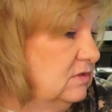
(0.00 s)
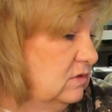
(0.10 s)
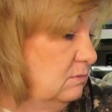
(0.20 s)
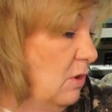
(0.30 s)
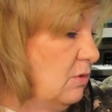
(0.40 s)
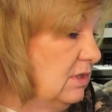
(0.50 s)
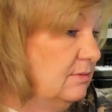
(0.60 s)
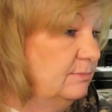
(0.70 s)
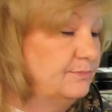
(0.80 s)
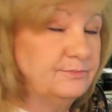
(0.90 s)
smoking.
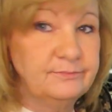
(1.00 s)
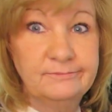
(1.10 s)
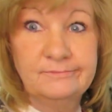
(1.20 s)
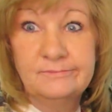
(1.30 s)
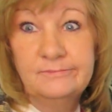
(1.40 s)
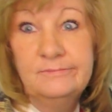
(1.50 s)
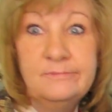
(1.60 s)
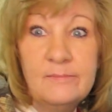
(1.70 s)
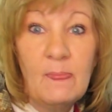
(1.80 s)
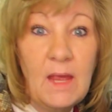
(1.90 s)

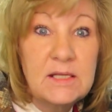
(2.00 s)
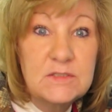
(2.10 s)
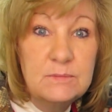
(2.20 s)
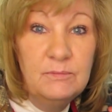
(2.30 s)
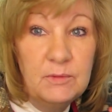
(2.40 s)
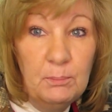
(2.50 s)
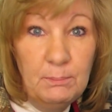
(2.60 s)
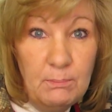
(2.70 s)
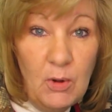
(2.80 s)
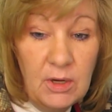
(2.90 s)
It's
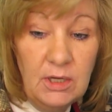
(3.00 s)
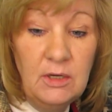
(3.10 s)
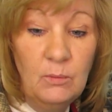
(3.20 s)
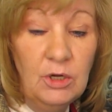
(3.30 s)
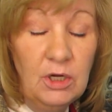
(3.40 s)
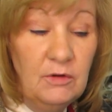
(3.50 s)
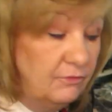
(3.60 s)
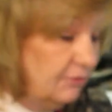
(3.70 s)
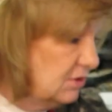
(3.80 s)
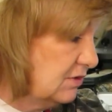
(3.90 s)
smoking and we're going to
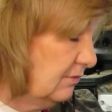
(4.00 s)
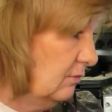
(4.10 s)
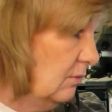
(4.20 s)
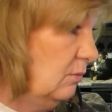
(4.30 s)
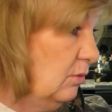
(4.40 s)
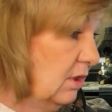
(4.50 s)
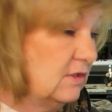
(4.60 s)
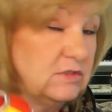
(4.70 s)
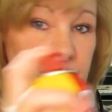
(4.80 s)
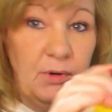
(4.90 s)
first, we're going to
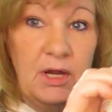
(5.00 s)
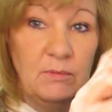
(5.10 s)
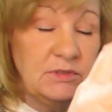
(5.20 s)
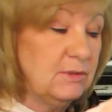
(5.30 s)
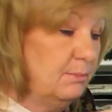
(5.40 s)
spray it with some